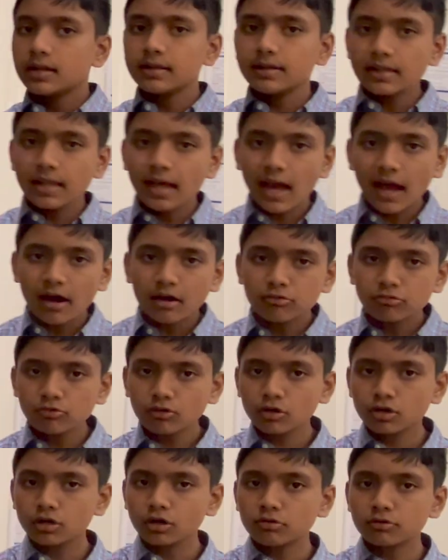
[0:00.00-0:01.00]
Now
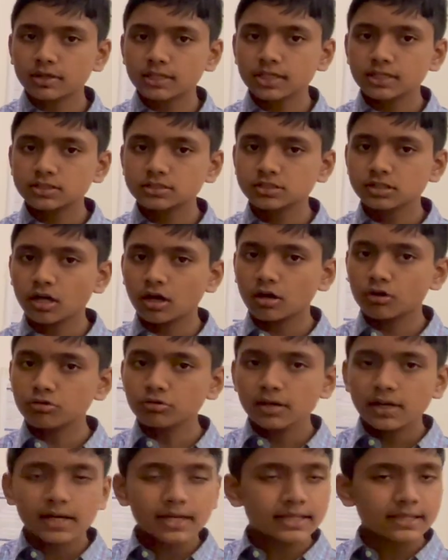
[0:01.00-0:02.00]
we're going to
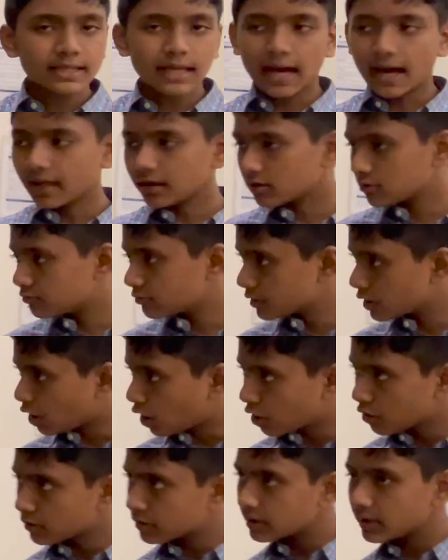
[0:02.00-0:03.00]
show that we
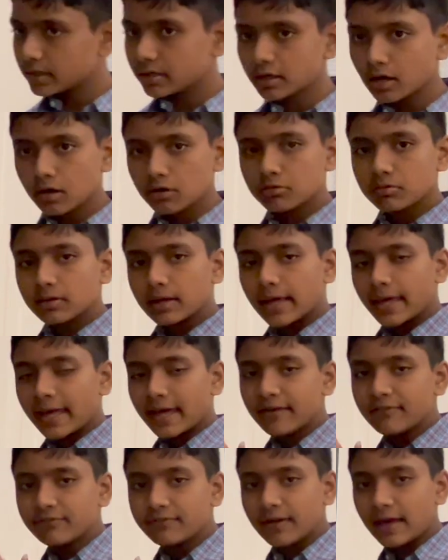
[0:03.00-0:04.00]
already know
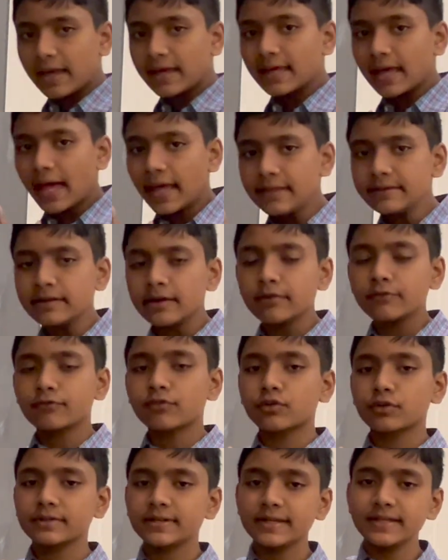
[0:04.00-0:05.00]
if a n
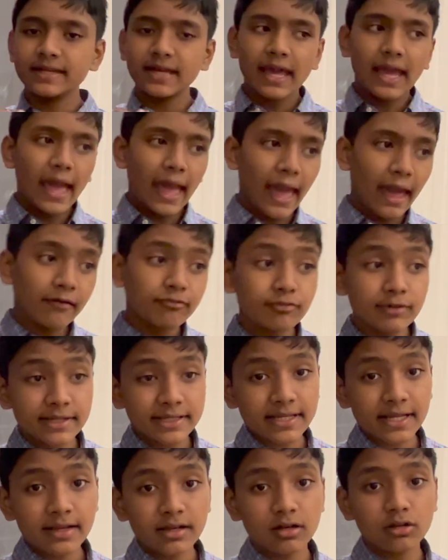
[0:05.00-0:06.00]
converges every
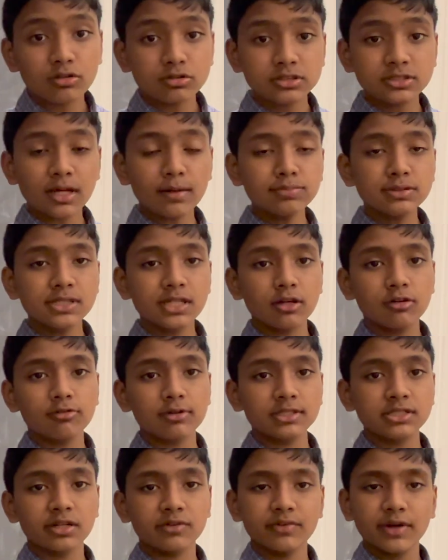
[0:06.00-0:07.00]
single
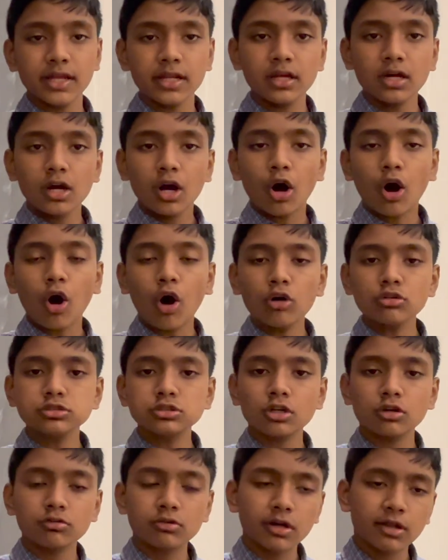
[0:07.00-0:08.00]
subsequence of it
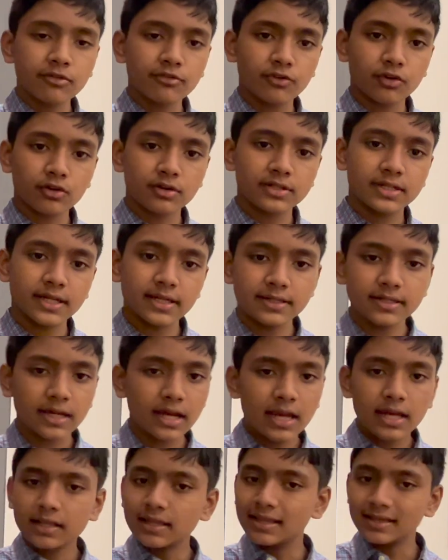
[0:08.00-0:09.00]
also converges
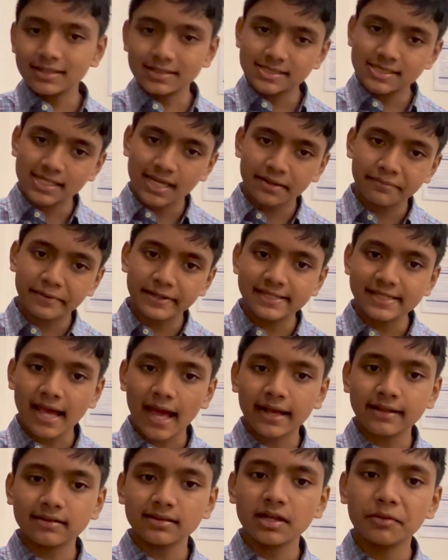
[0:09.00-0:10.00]
to the same
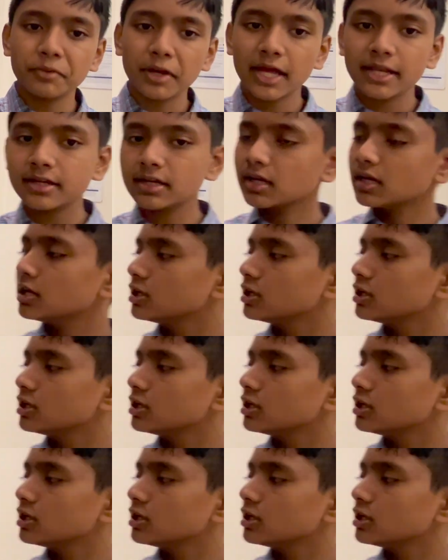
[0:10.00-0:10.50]
exact limit.